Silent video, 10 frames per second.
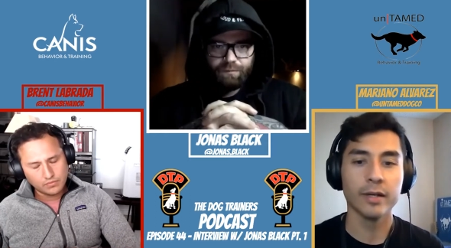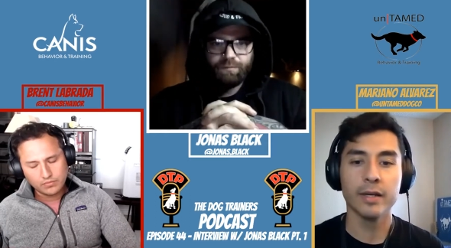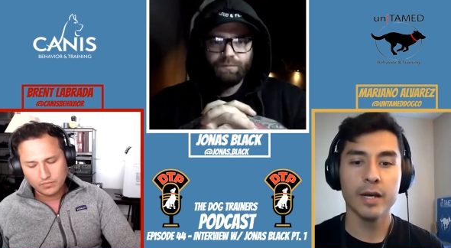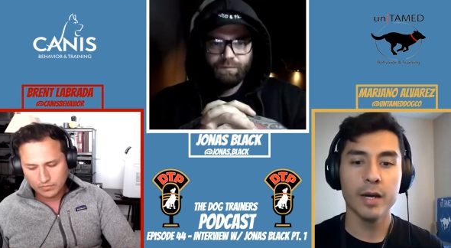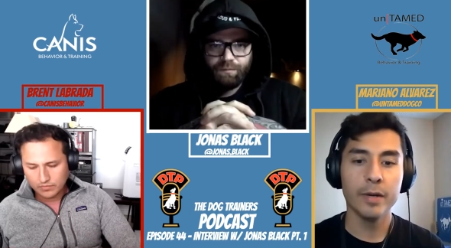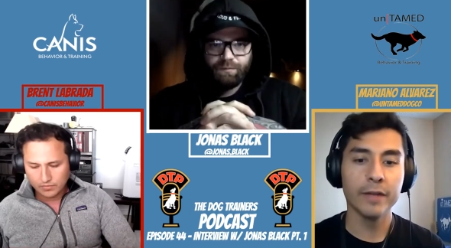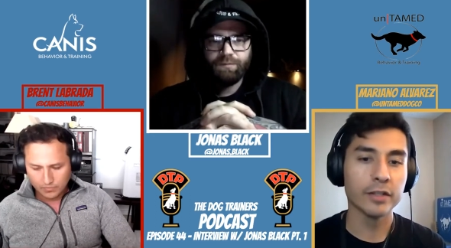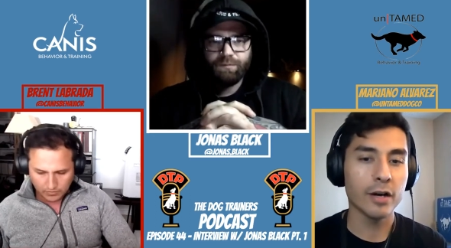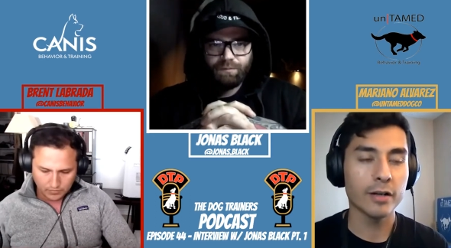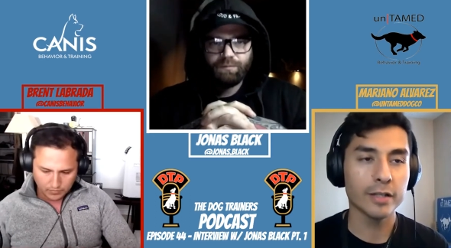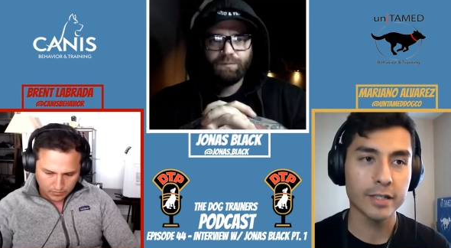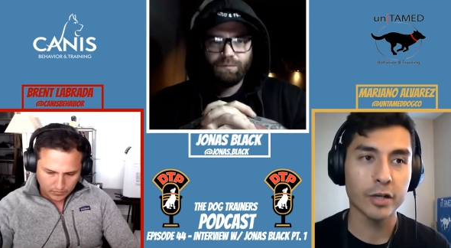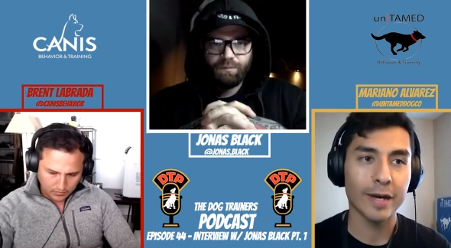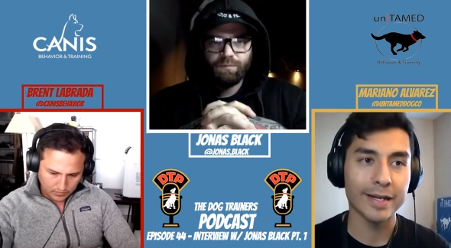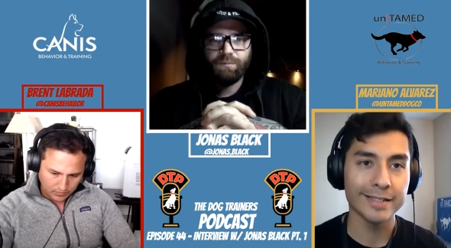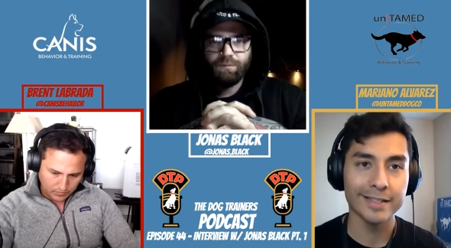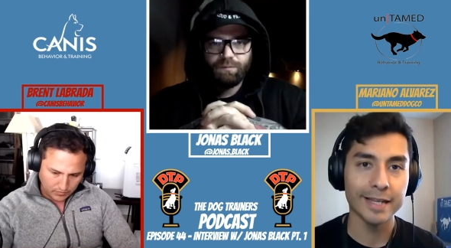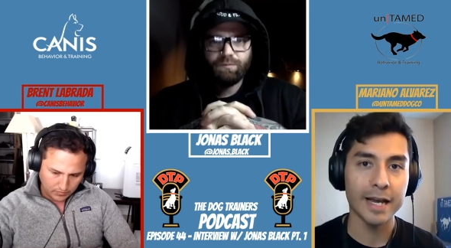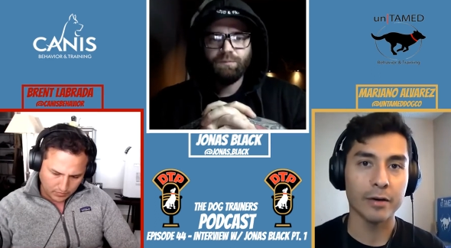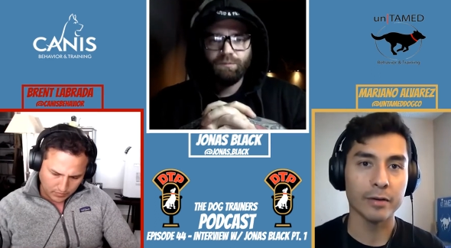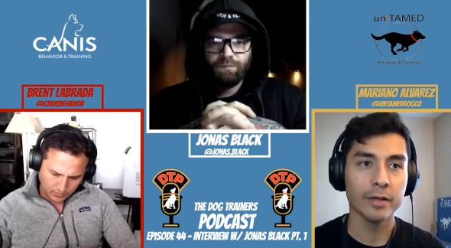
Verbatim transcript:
Speaker 1: Mm-hmm, mm-hmm but mm-hmm, if the dog mm-hmm. doesn't know how to sit down,